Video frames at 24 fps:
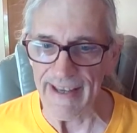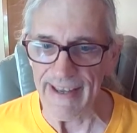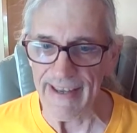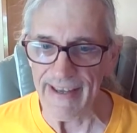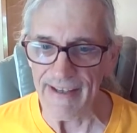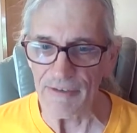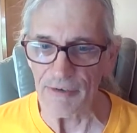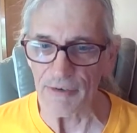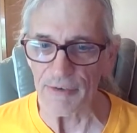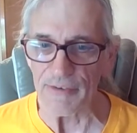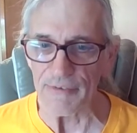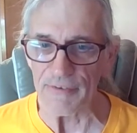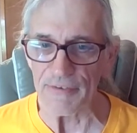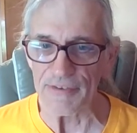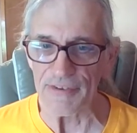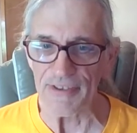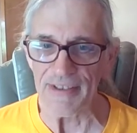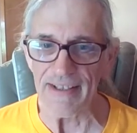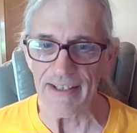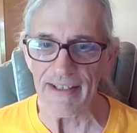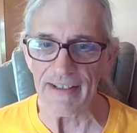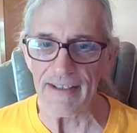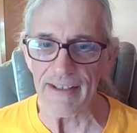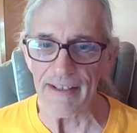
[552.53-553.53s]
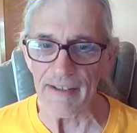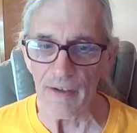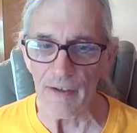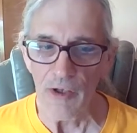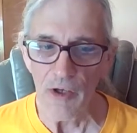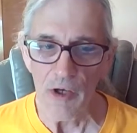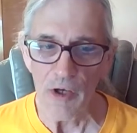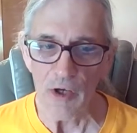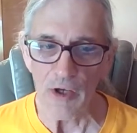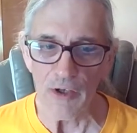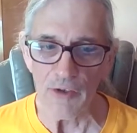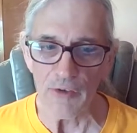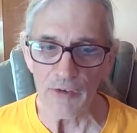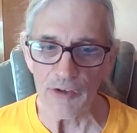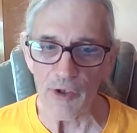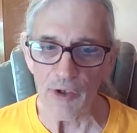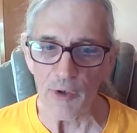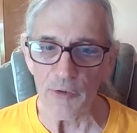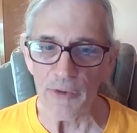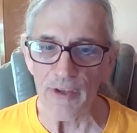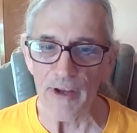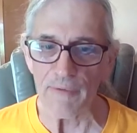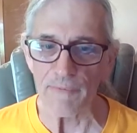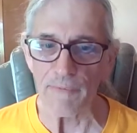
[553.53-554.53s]
hatred of sin, and
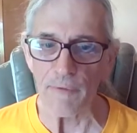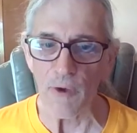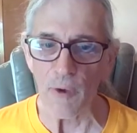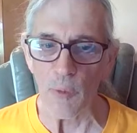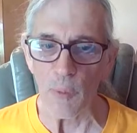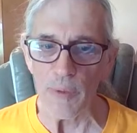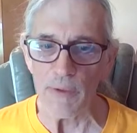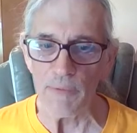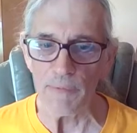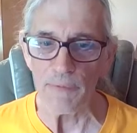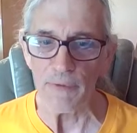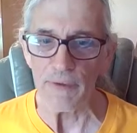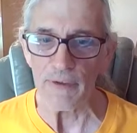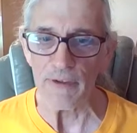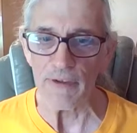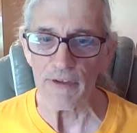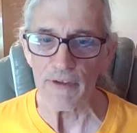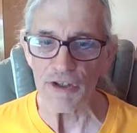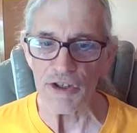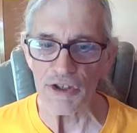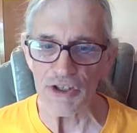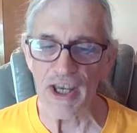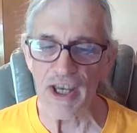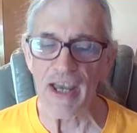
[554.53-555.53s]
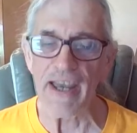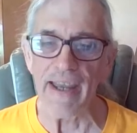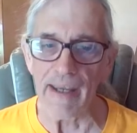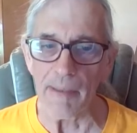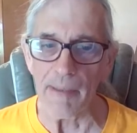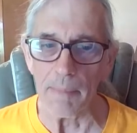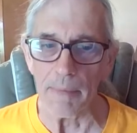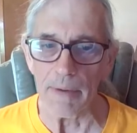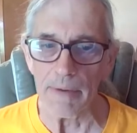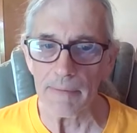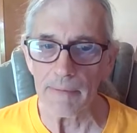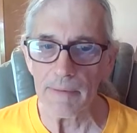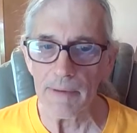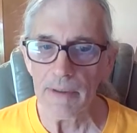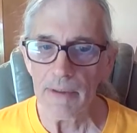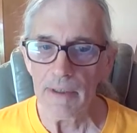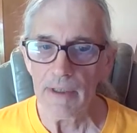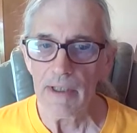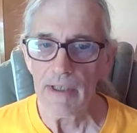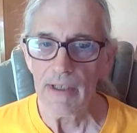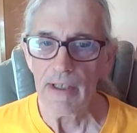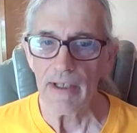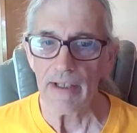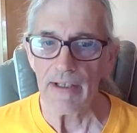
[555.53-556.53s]
so therefore we feel shame.
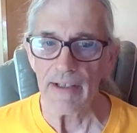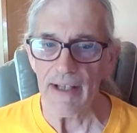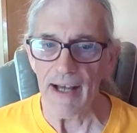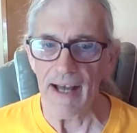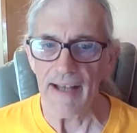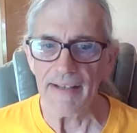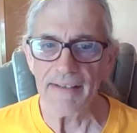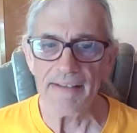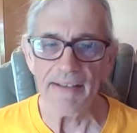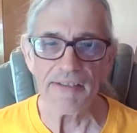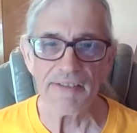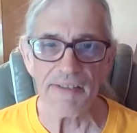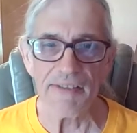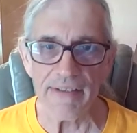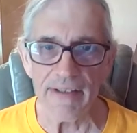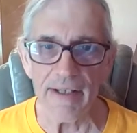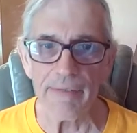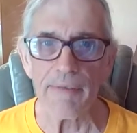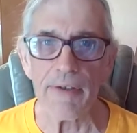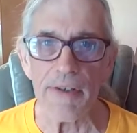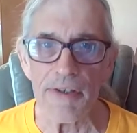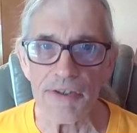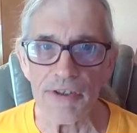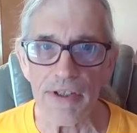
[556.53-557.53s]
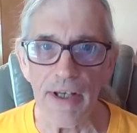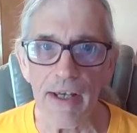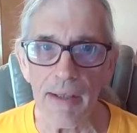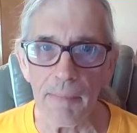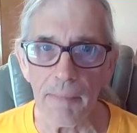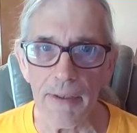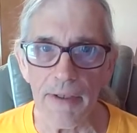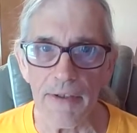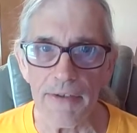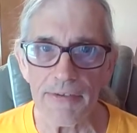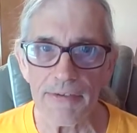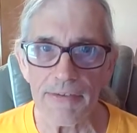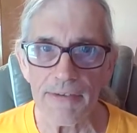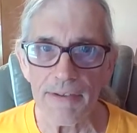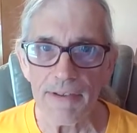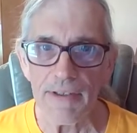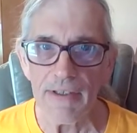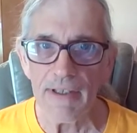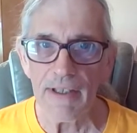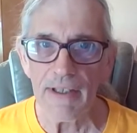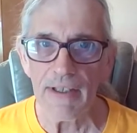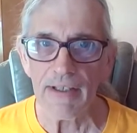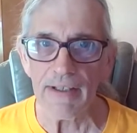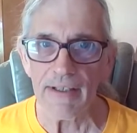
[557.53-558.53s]
God doesn't ever shame us.
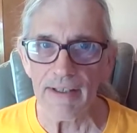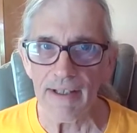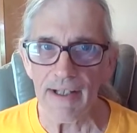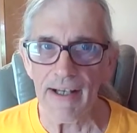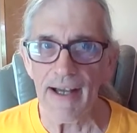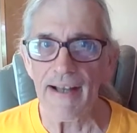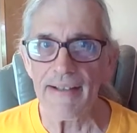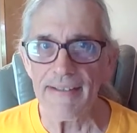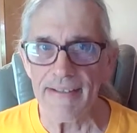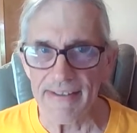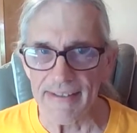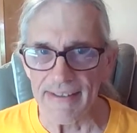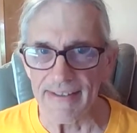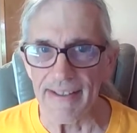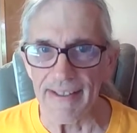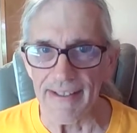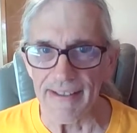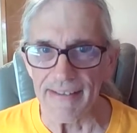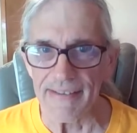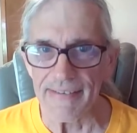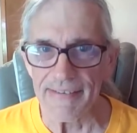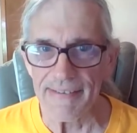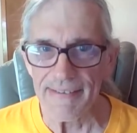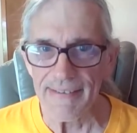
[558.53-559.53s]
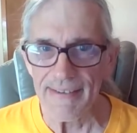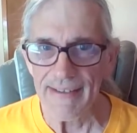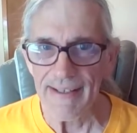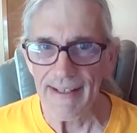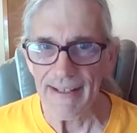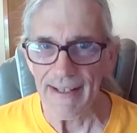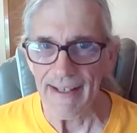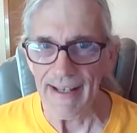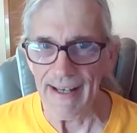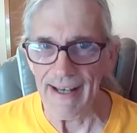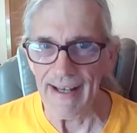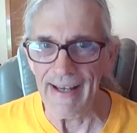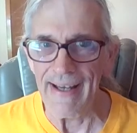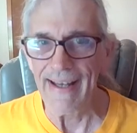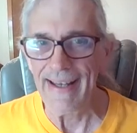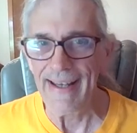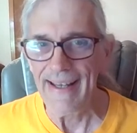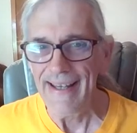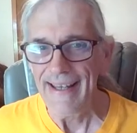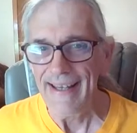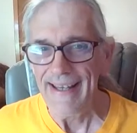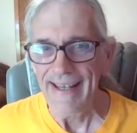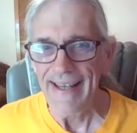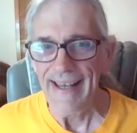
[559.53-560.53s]
God says,
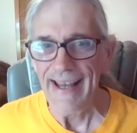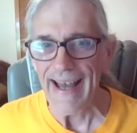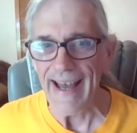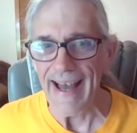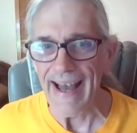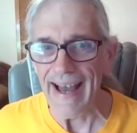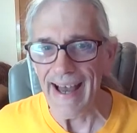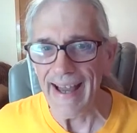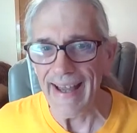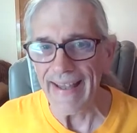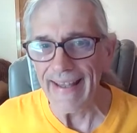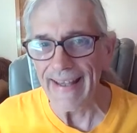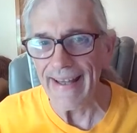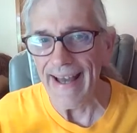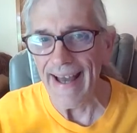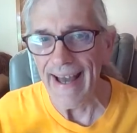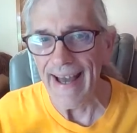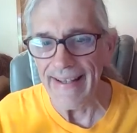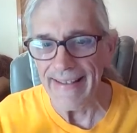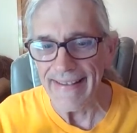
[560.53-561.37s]
I